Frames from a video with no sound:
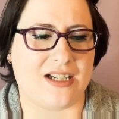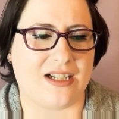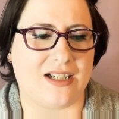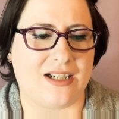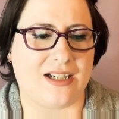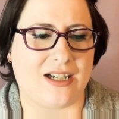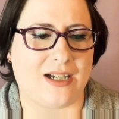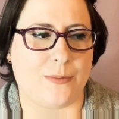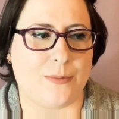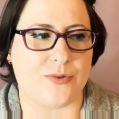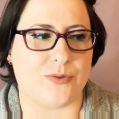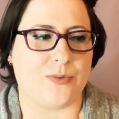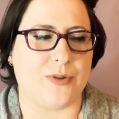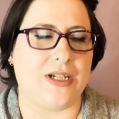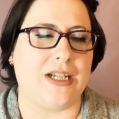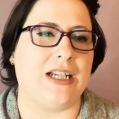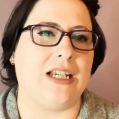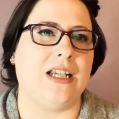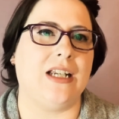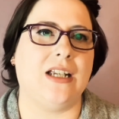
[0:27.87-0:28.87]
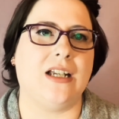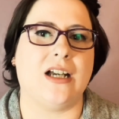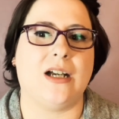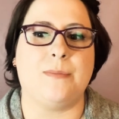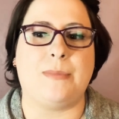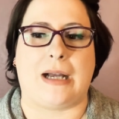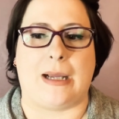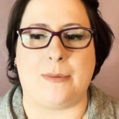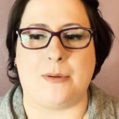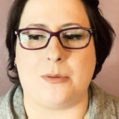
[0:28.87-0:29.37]
I was reading a
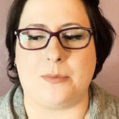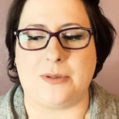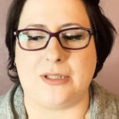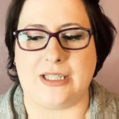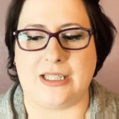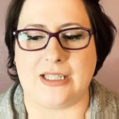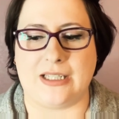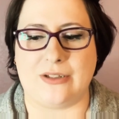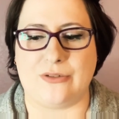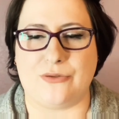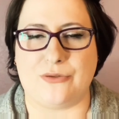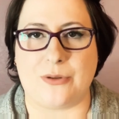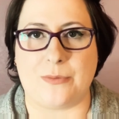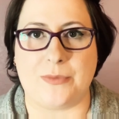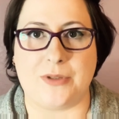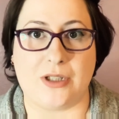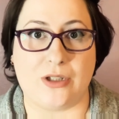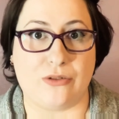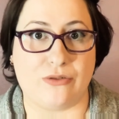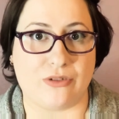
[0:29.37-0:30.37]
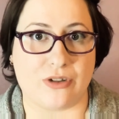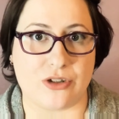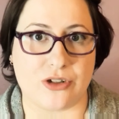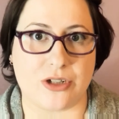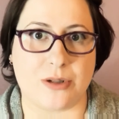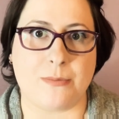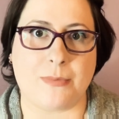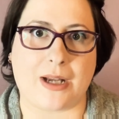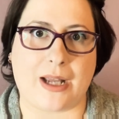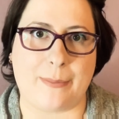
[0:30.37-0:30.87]
Bible plan from the
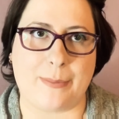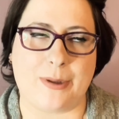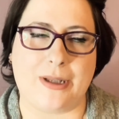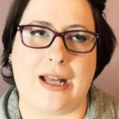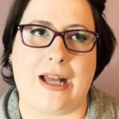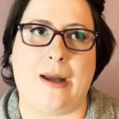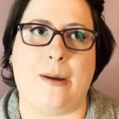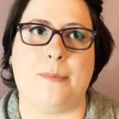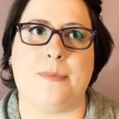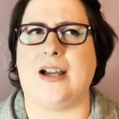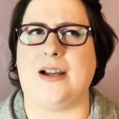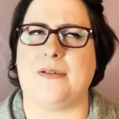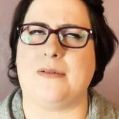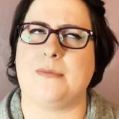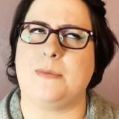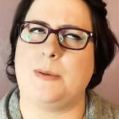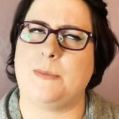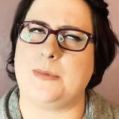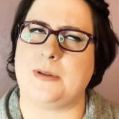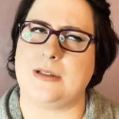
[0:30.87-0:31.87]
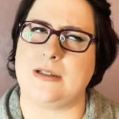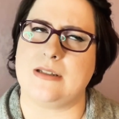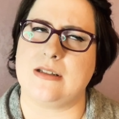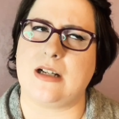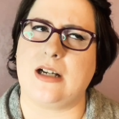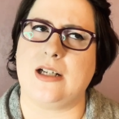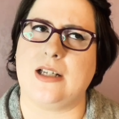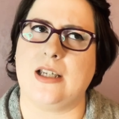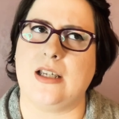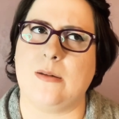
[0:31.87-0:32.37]
YouVersion Bible app. I remember it
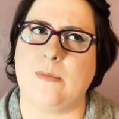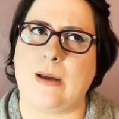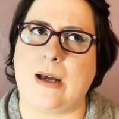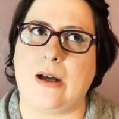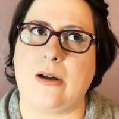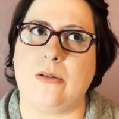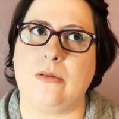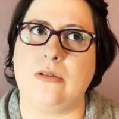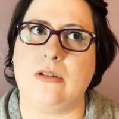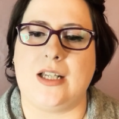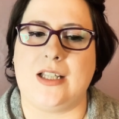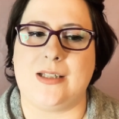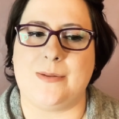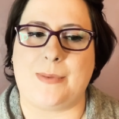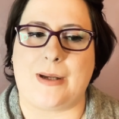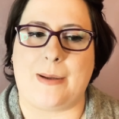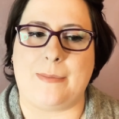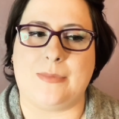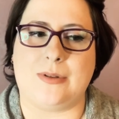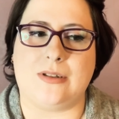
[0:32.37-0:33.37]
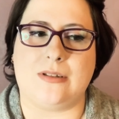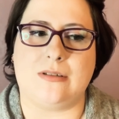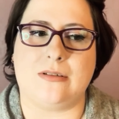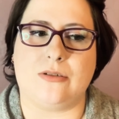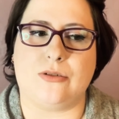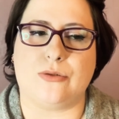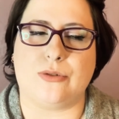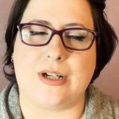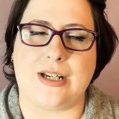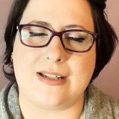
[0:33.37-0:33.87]
talking about in the Bible,
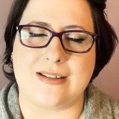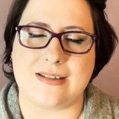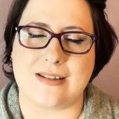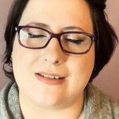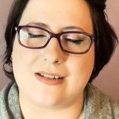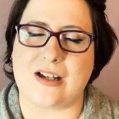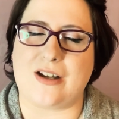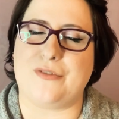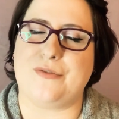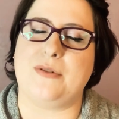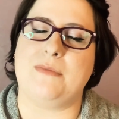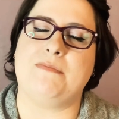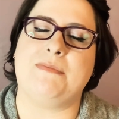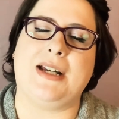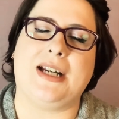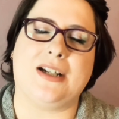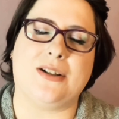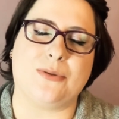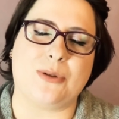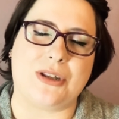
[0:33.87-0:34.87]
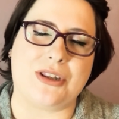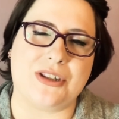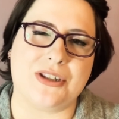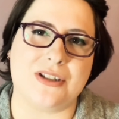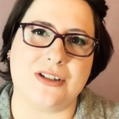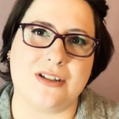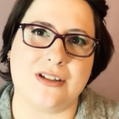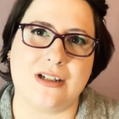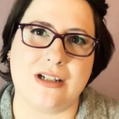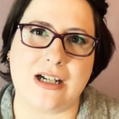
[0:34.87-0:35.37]
grace is often paired with
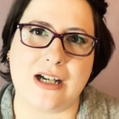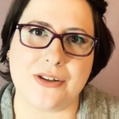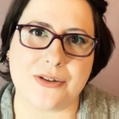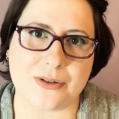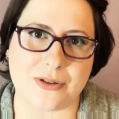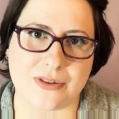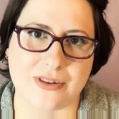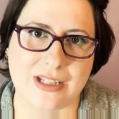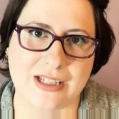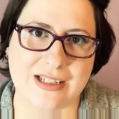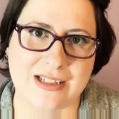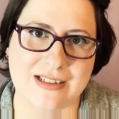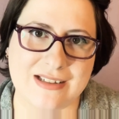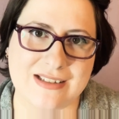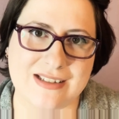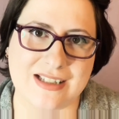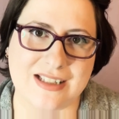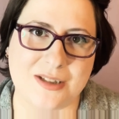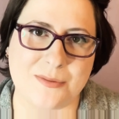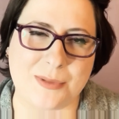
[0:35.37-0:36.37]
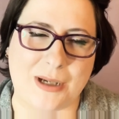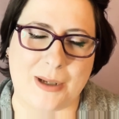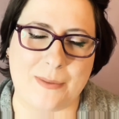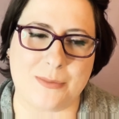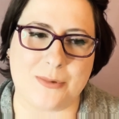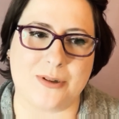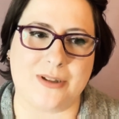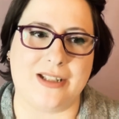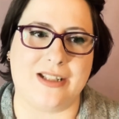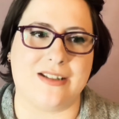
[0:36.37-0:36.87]
other things in the
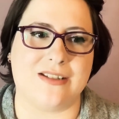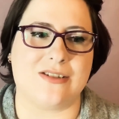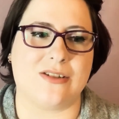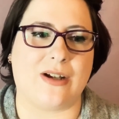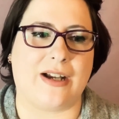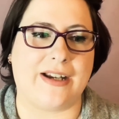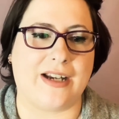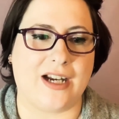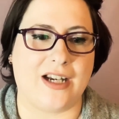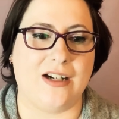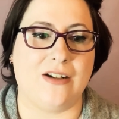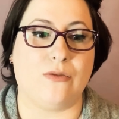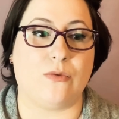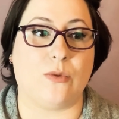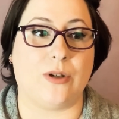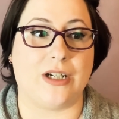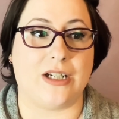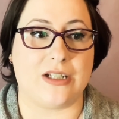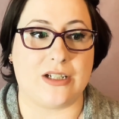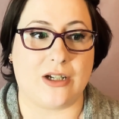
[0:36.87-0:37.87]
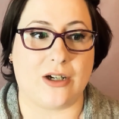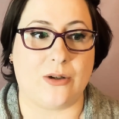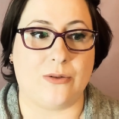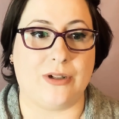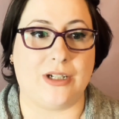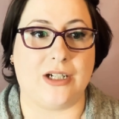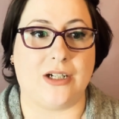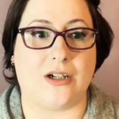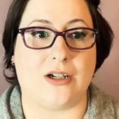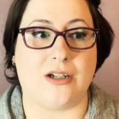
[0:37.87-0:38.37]
Bible. And so I kind of wanted to hone
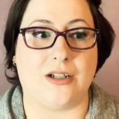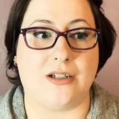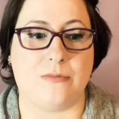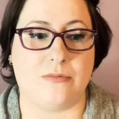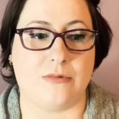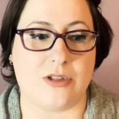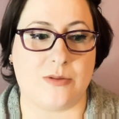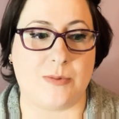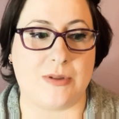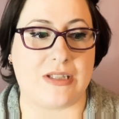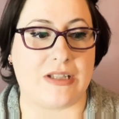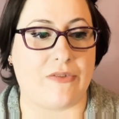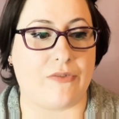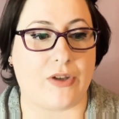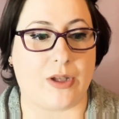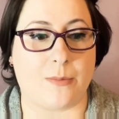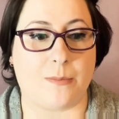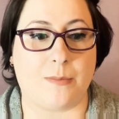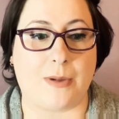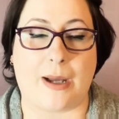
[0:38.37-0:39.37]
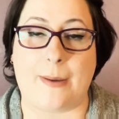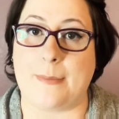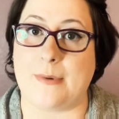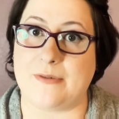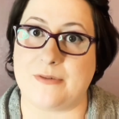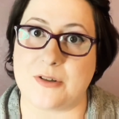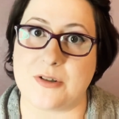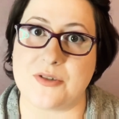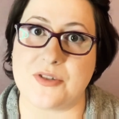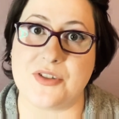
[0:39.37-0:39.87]
in on specific Bible
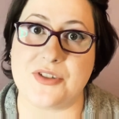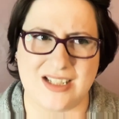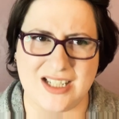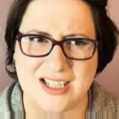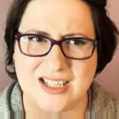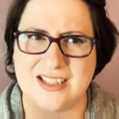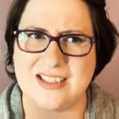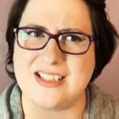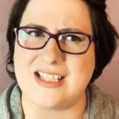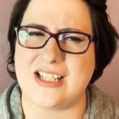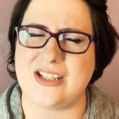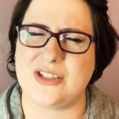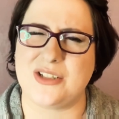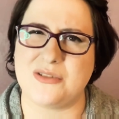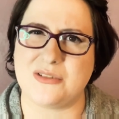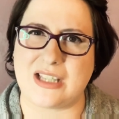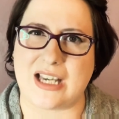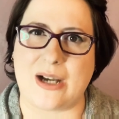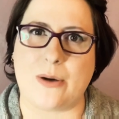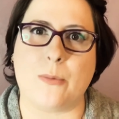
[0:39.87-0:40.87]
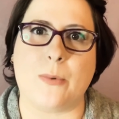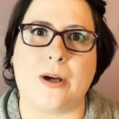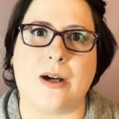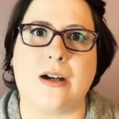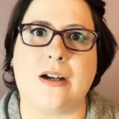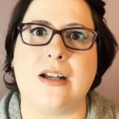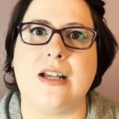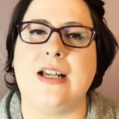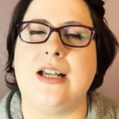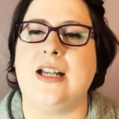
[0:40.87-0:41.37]
verses that do that,
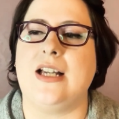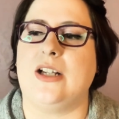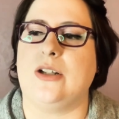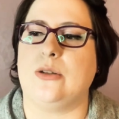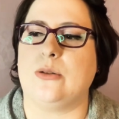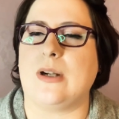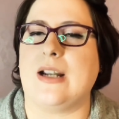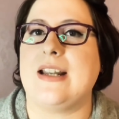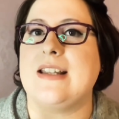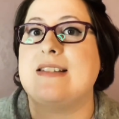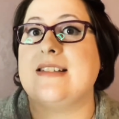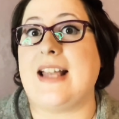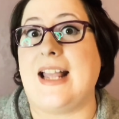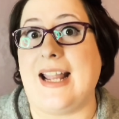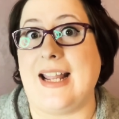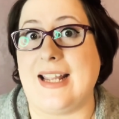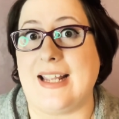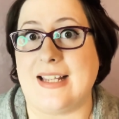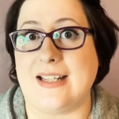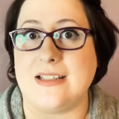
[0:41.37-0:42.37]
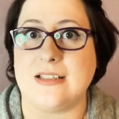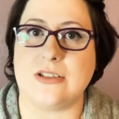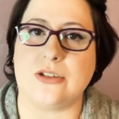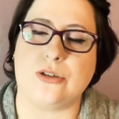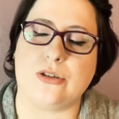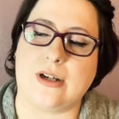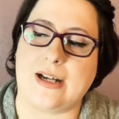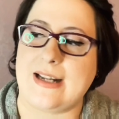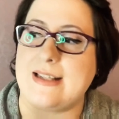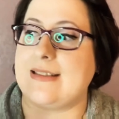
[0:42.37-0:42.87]
where grace and,
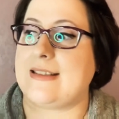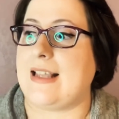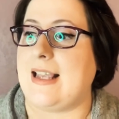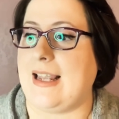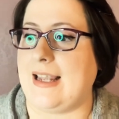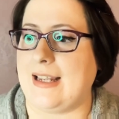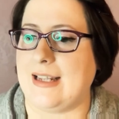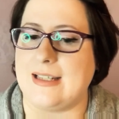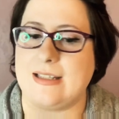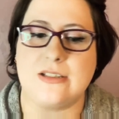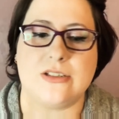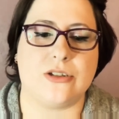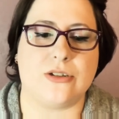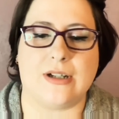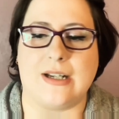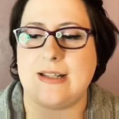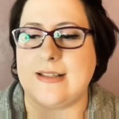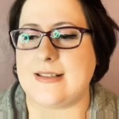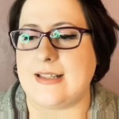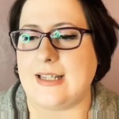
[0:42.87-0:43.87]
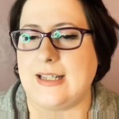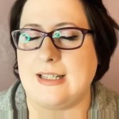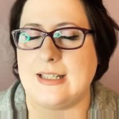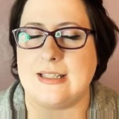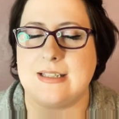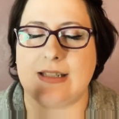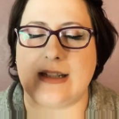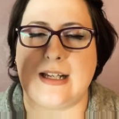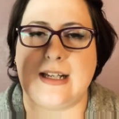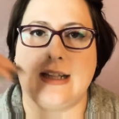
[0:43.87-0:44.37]
grace and, grace
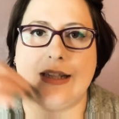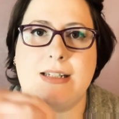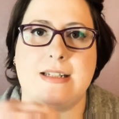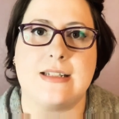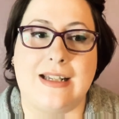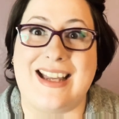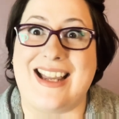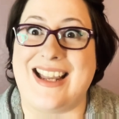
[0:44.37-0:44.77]
and.